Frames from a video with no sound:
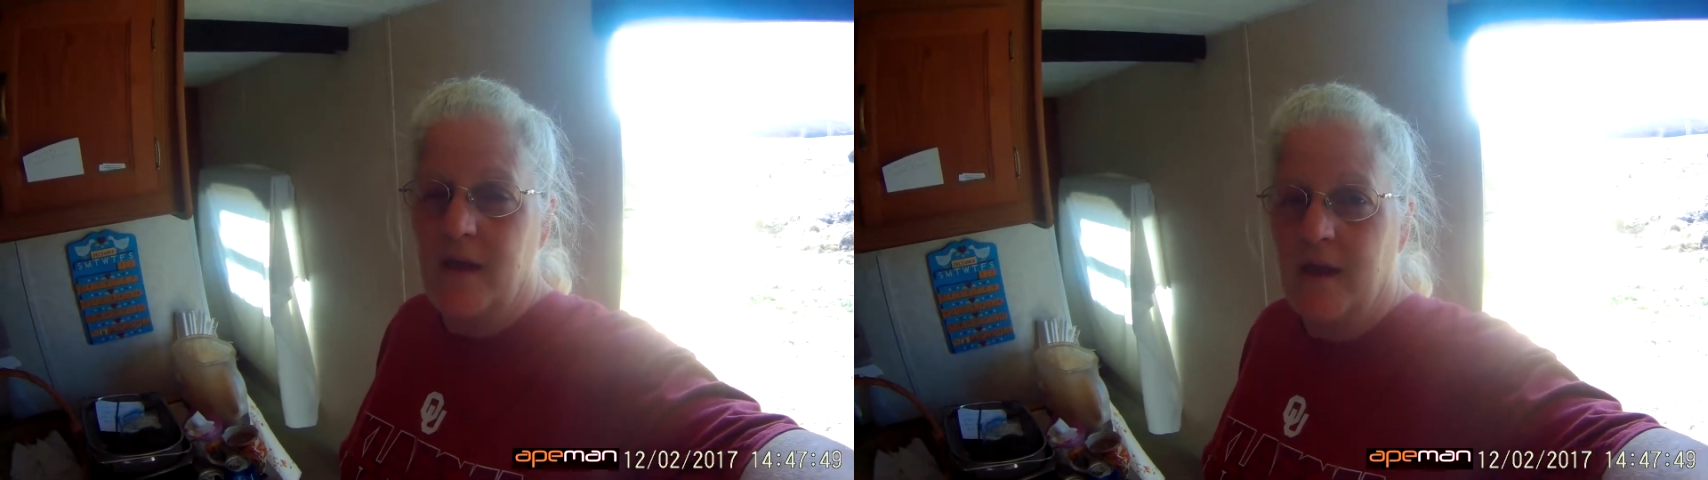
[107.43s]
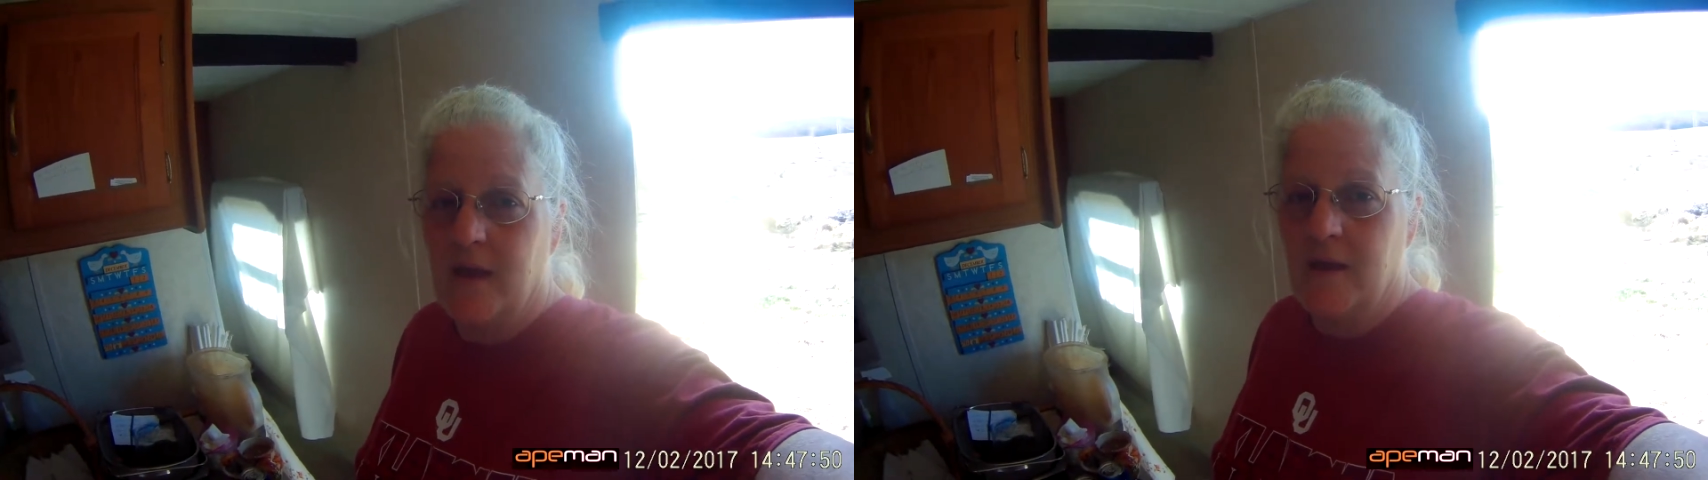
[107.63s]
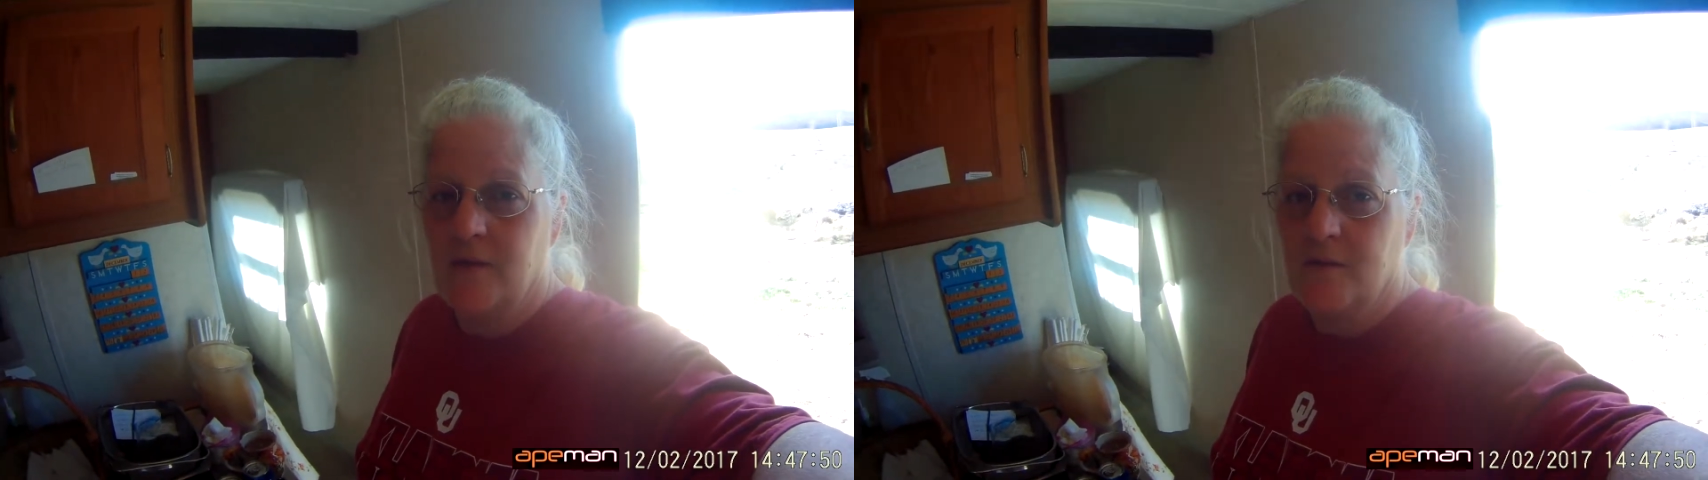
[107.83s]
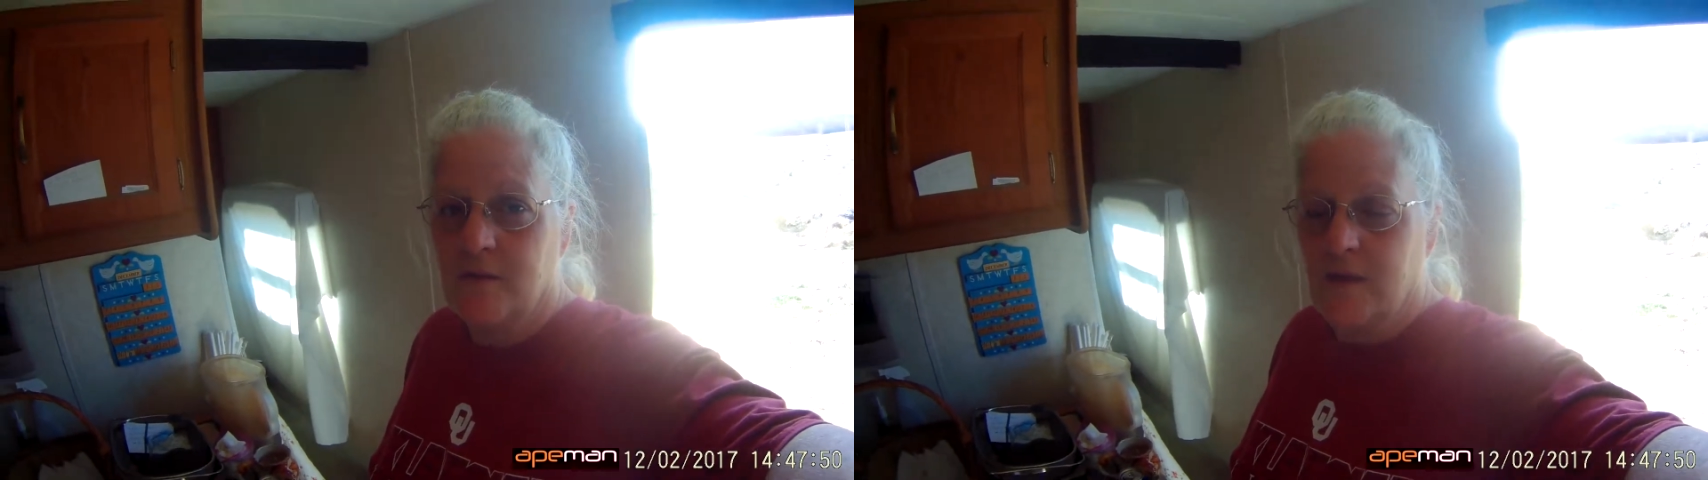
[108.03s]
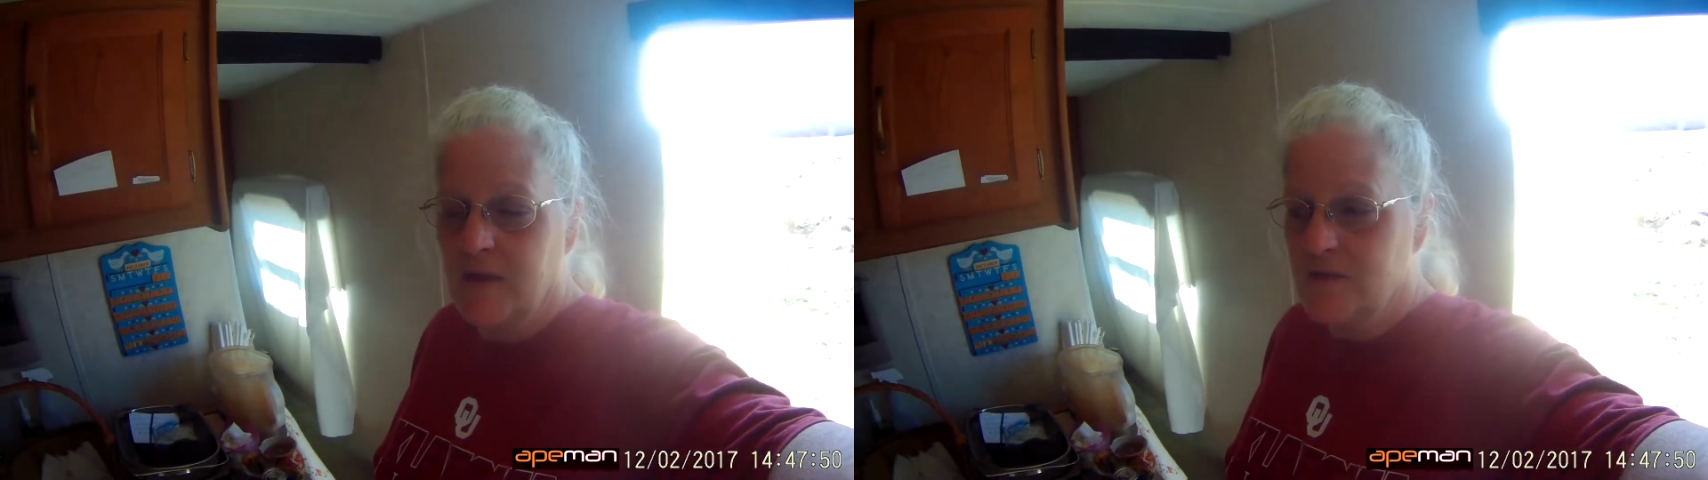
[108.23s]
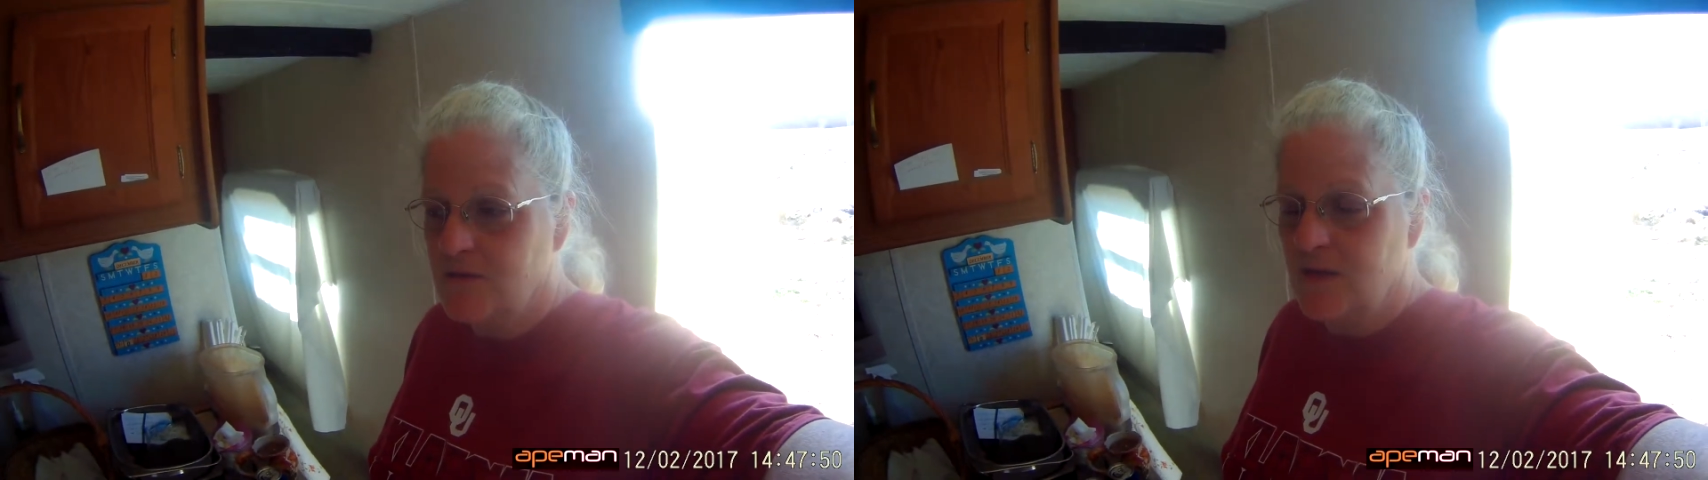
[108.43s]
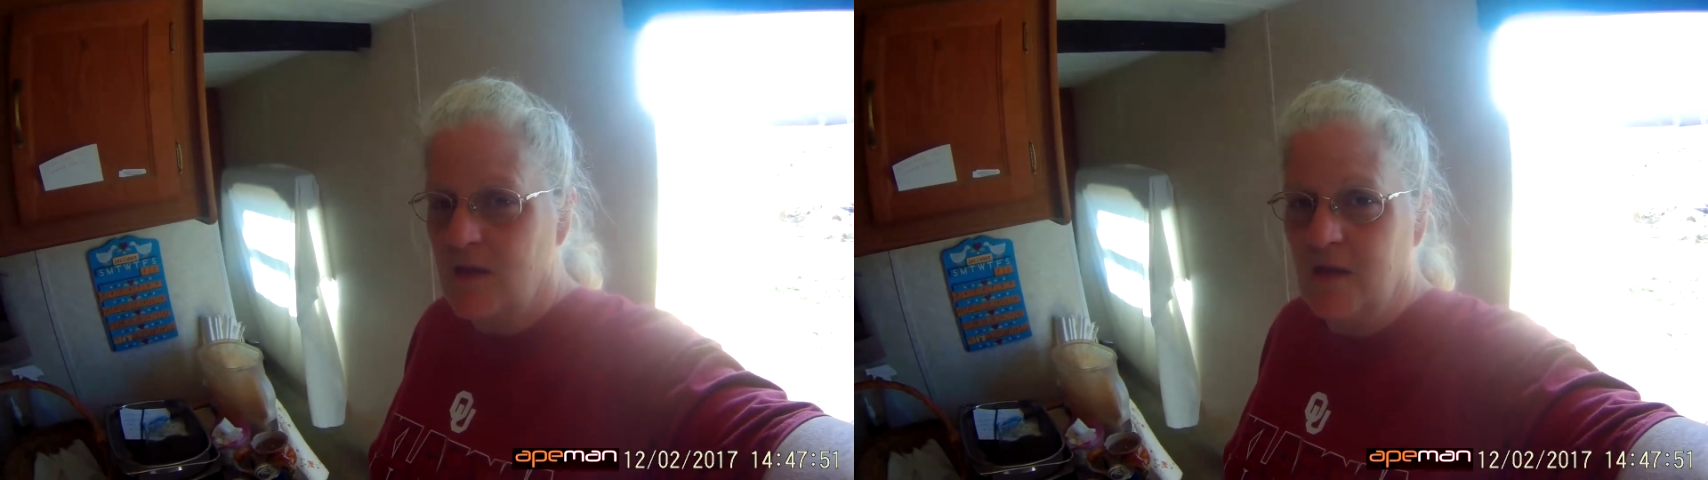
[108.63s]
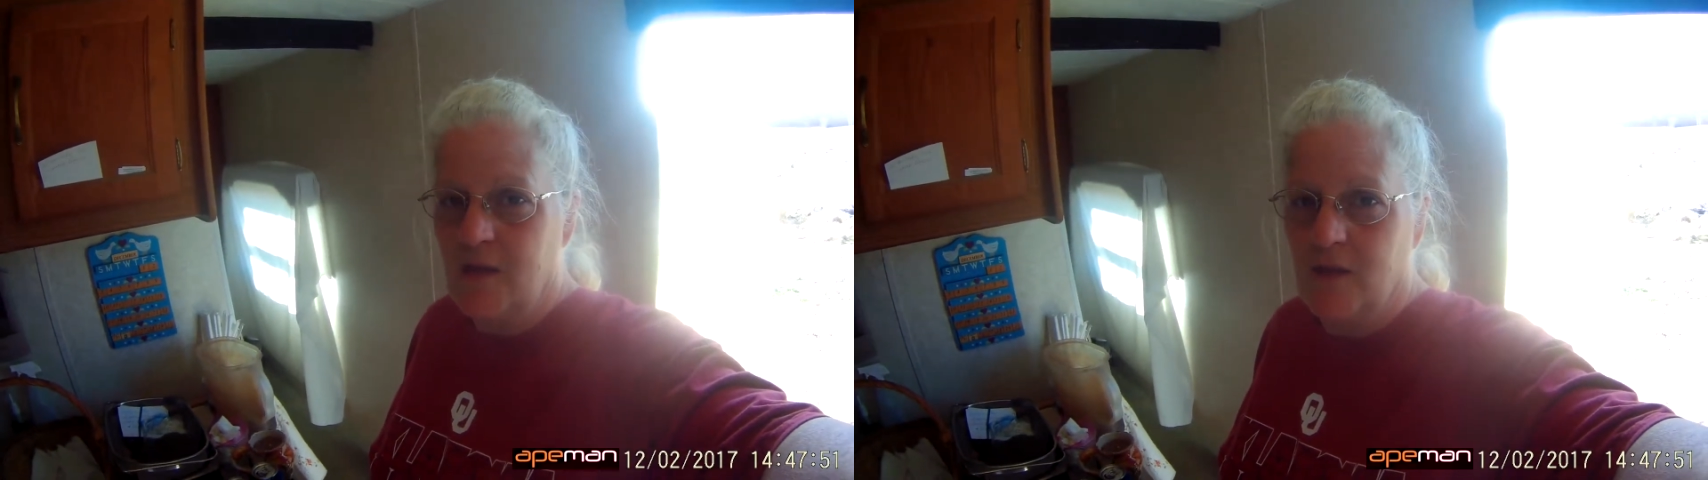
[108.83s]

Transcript: and Kinzie